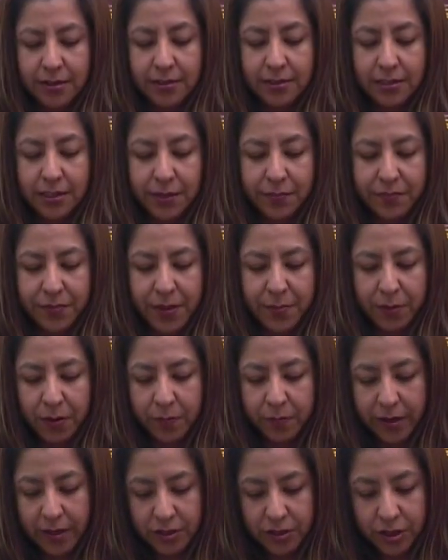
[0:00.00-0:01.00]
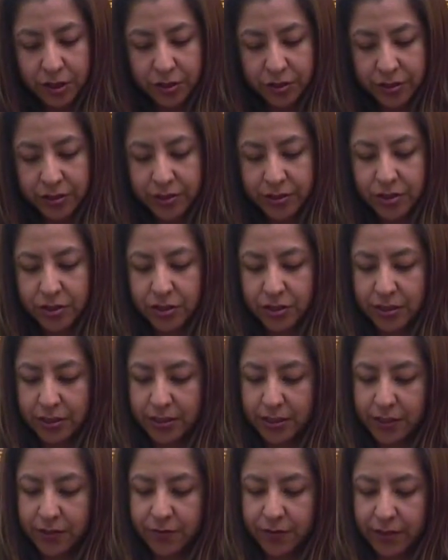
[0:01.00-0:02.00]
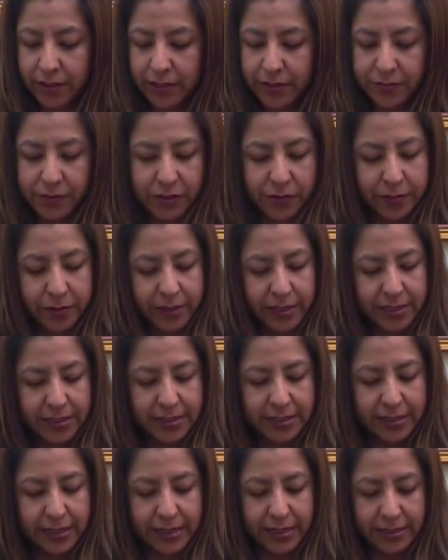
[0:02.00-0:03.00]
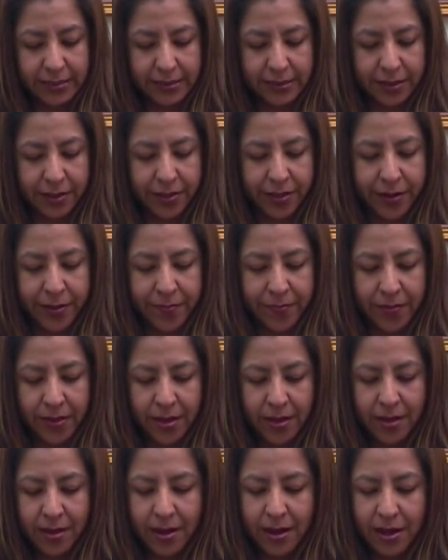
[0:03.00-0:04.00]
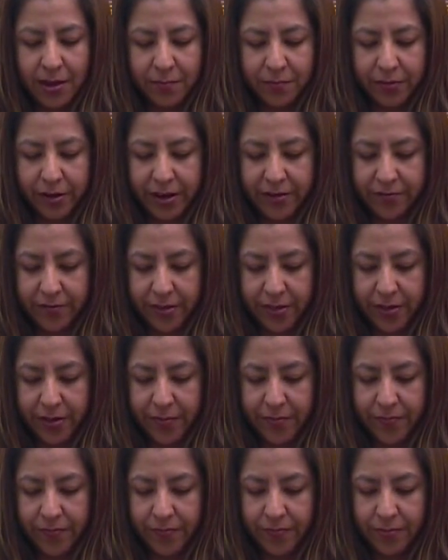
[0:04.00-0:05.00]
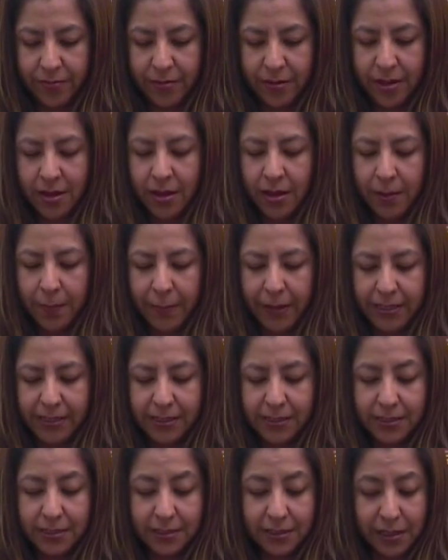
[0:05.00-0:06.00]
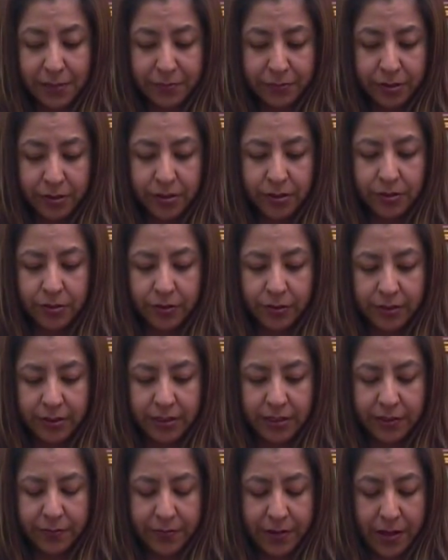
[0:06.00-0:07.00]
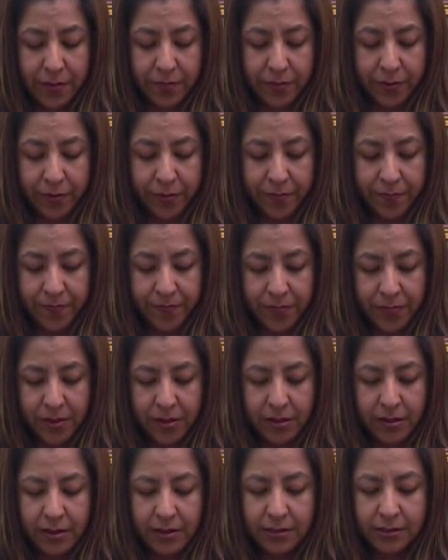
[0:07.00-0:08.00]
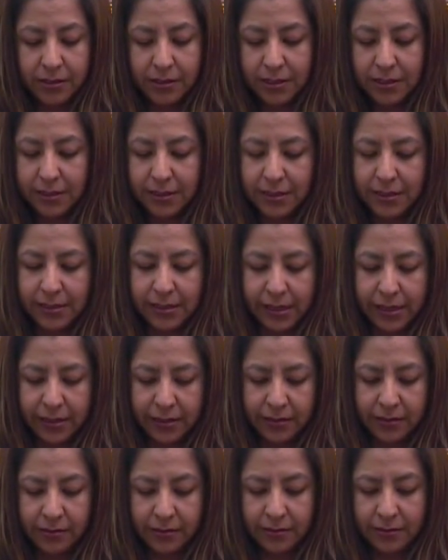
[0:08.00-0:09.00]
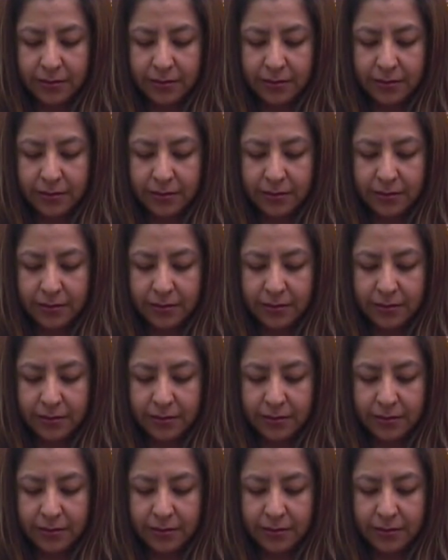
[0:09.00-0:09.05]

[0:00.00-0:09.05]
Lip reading: Some people brought children to Jesus for him to place his hands on them and pray for them. But the disciples scolded the people. Jesus said,